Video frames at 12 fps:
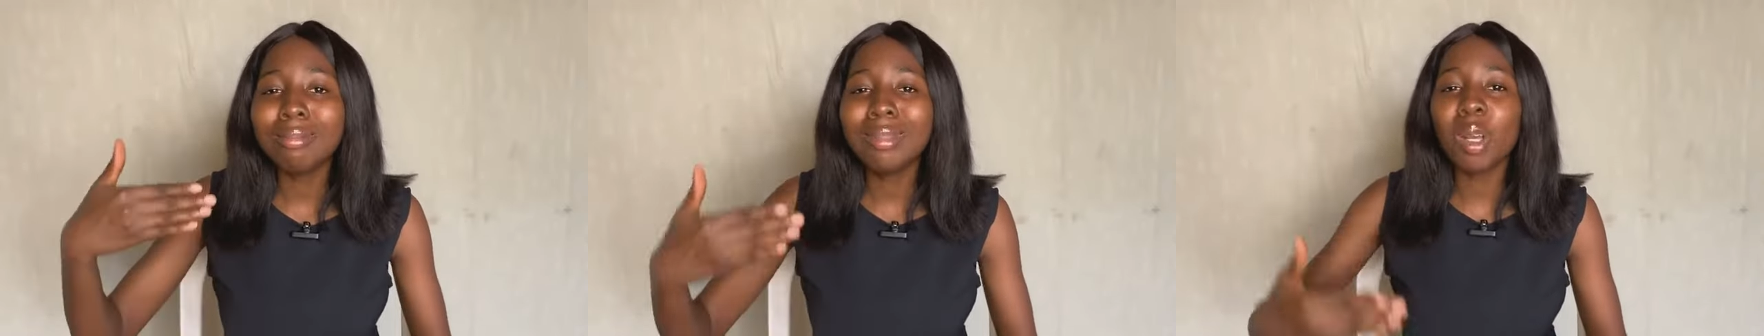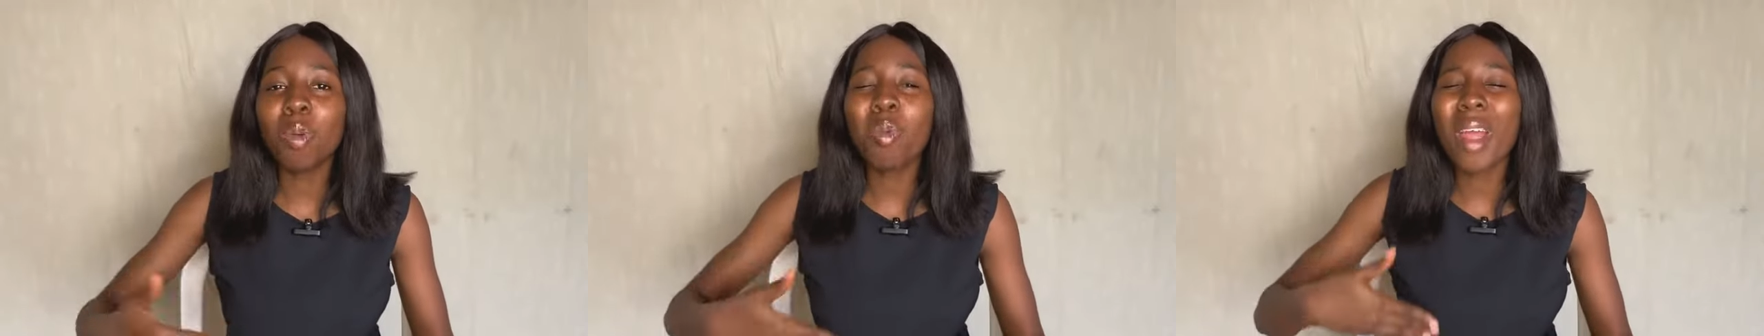
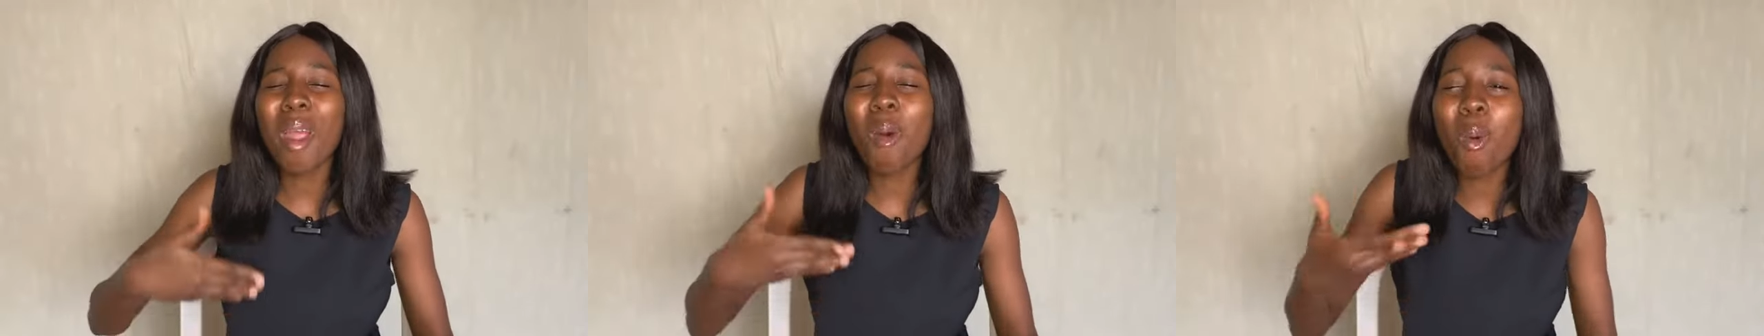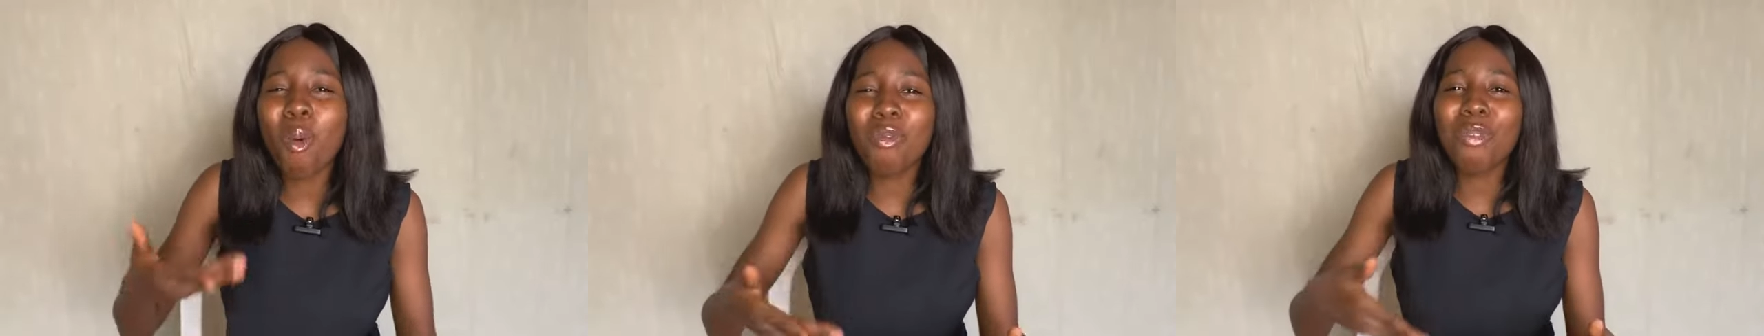They were
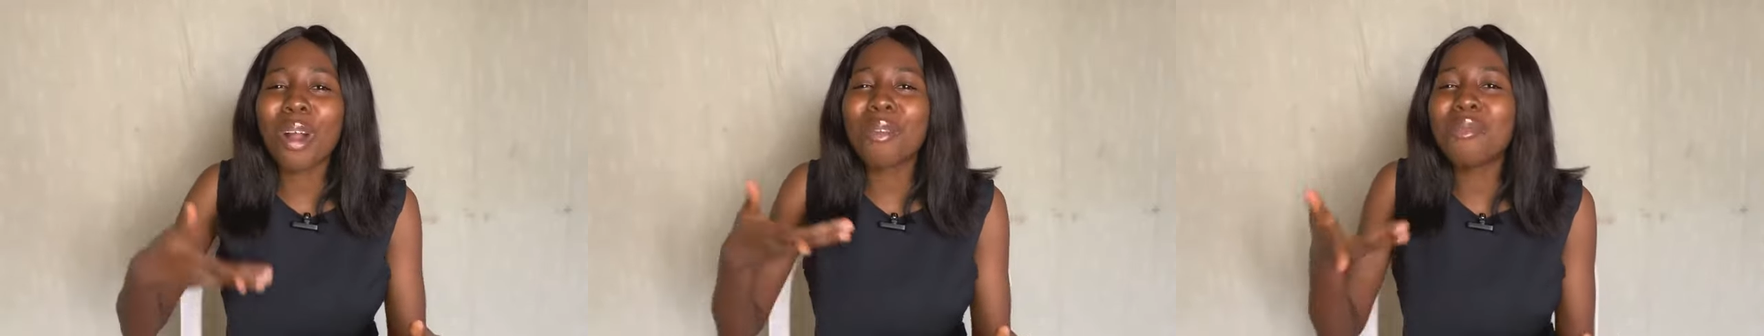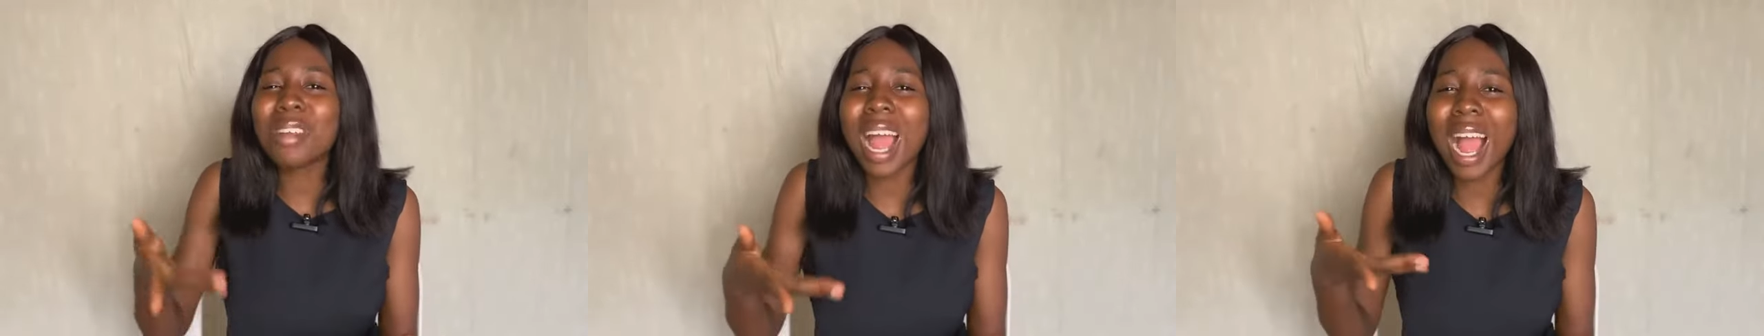
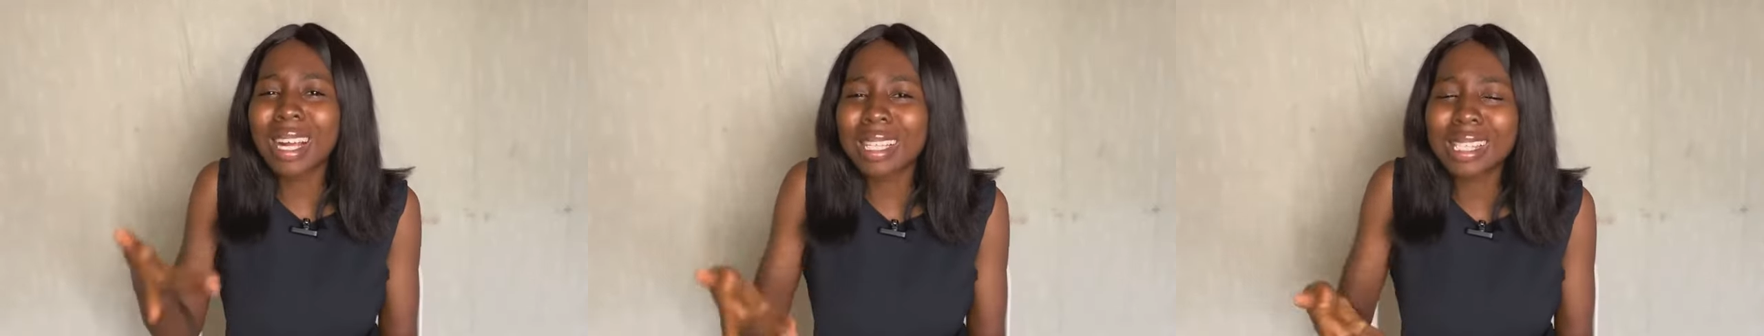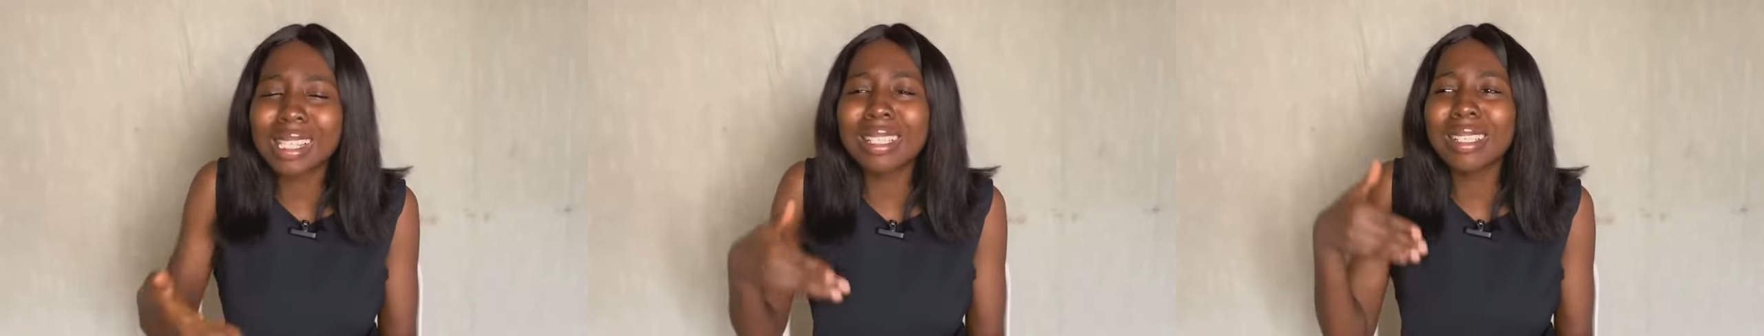
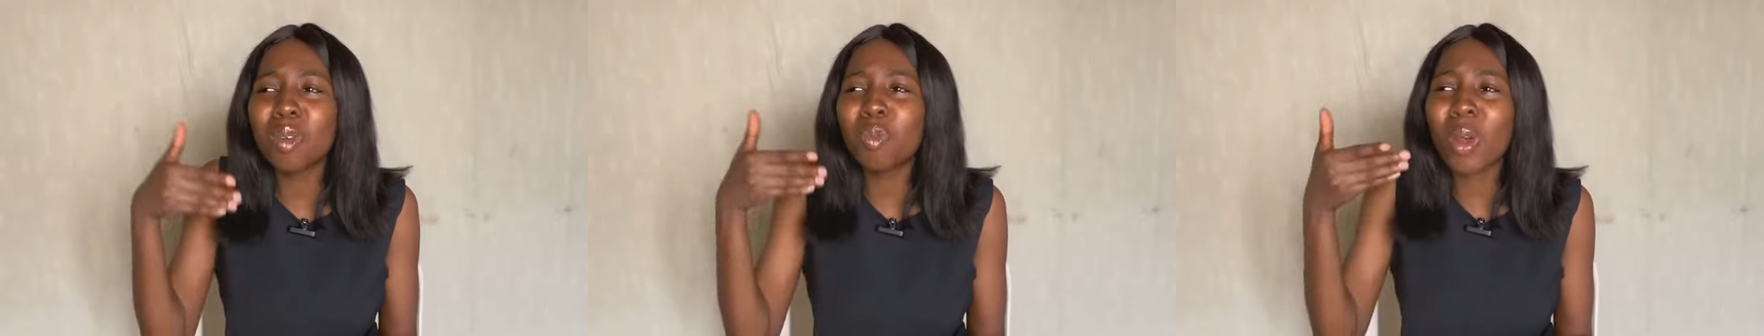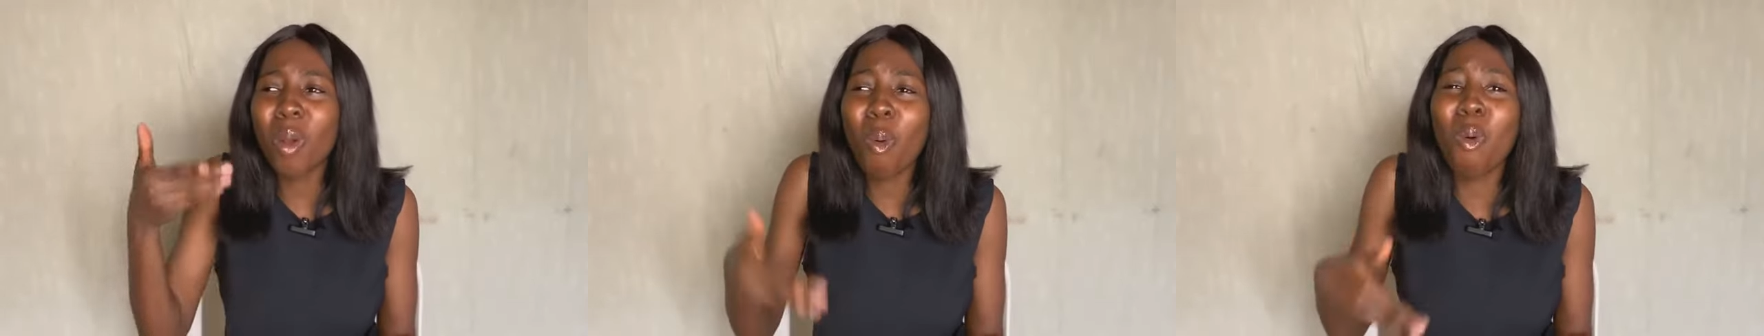overreacting. They
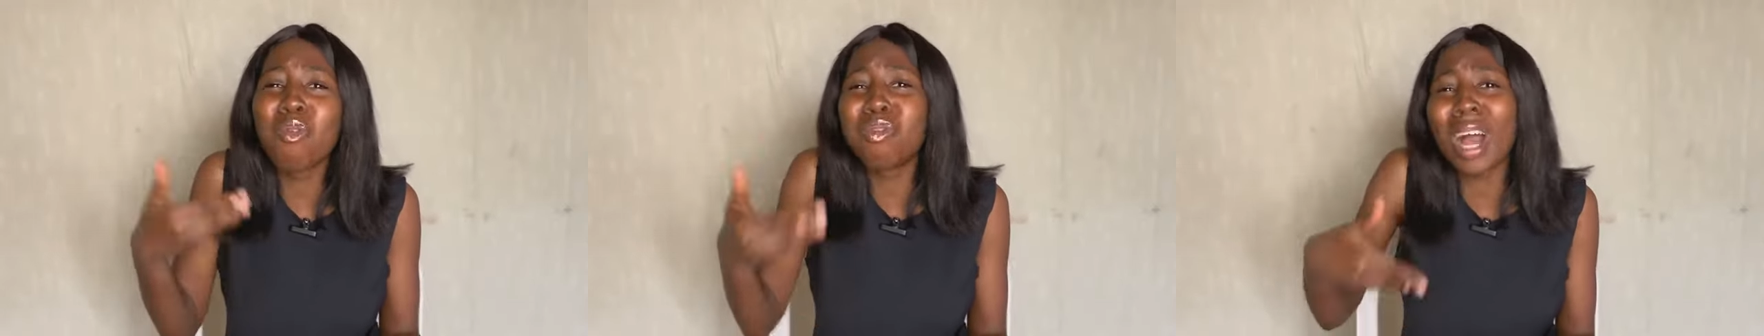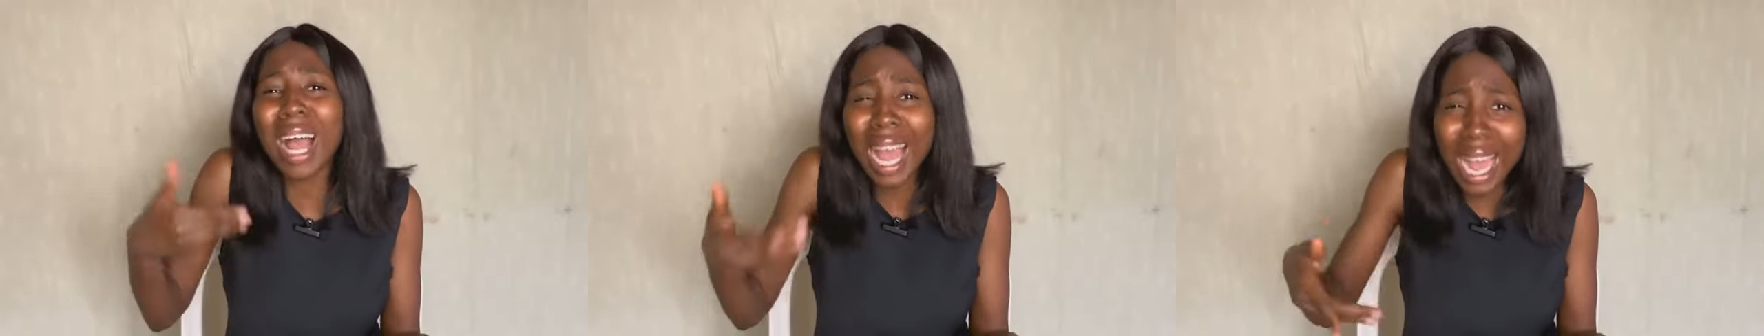were
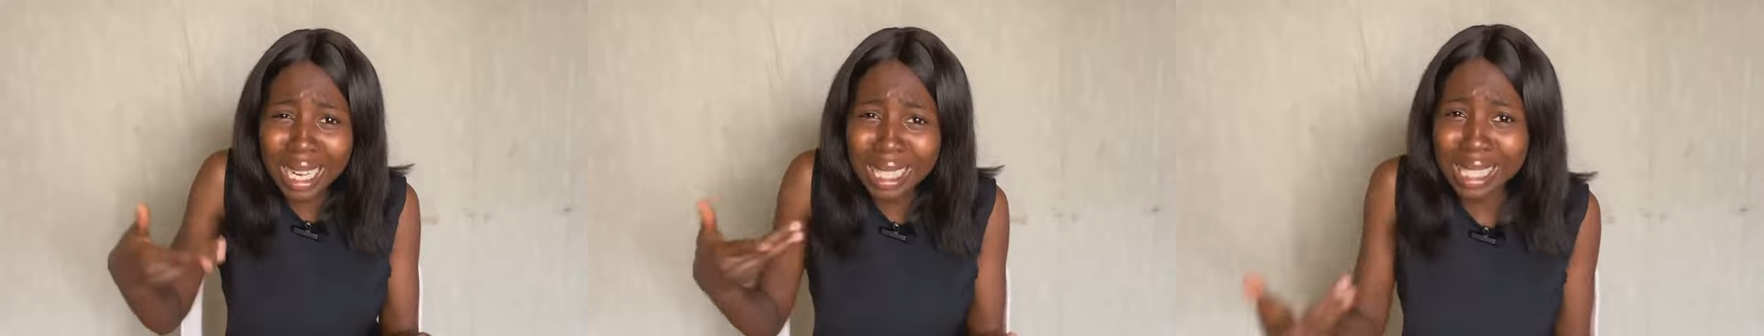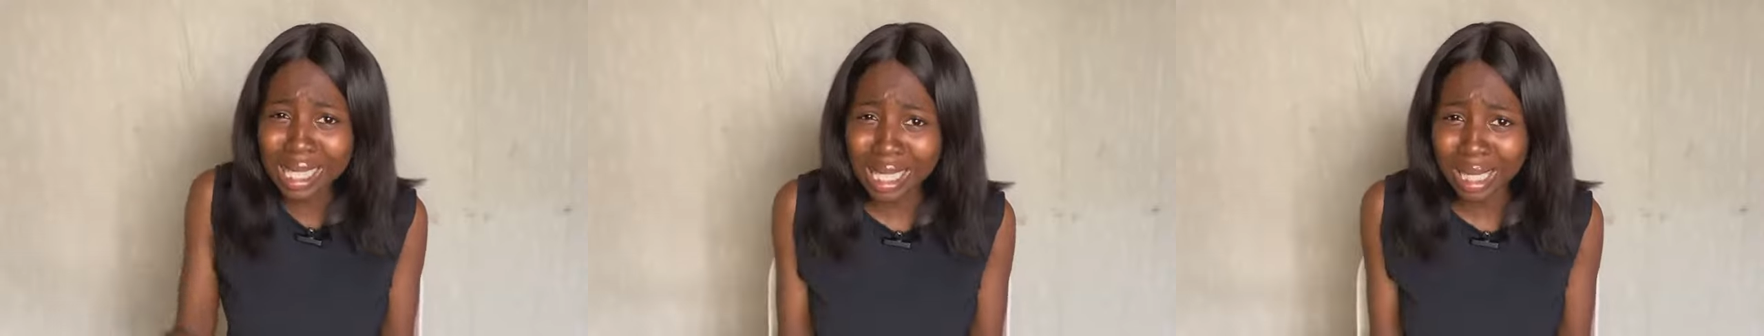
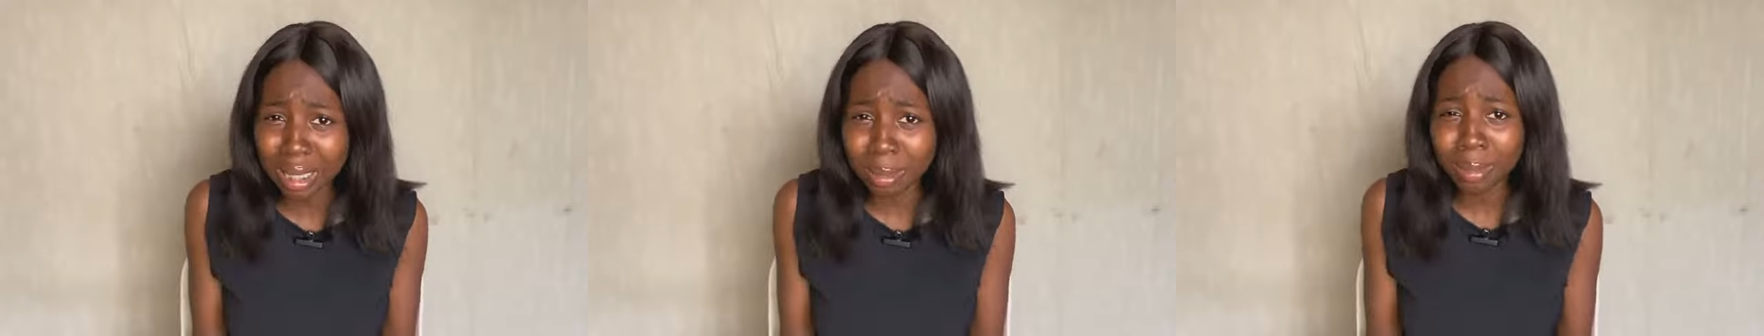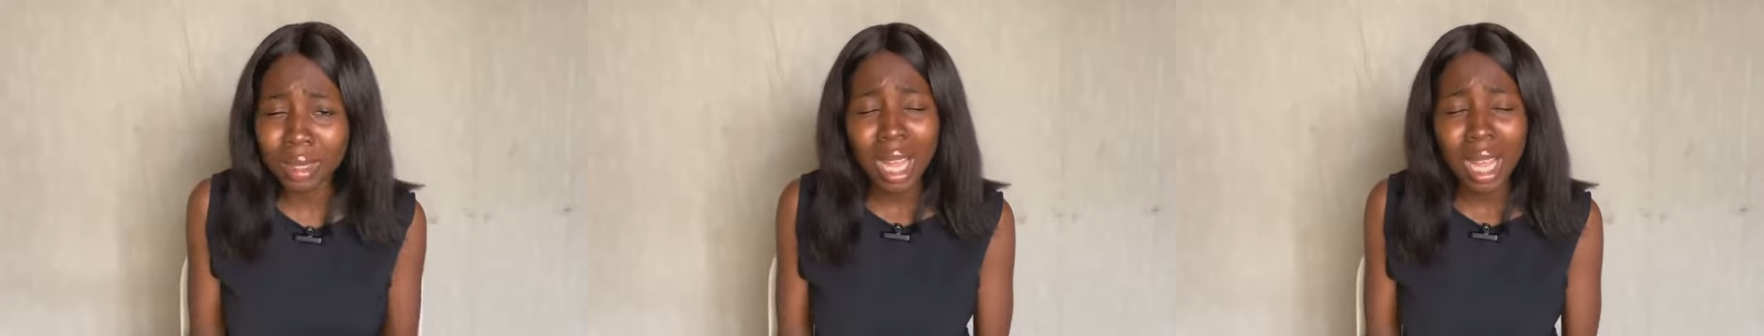overacting.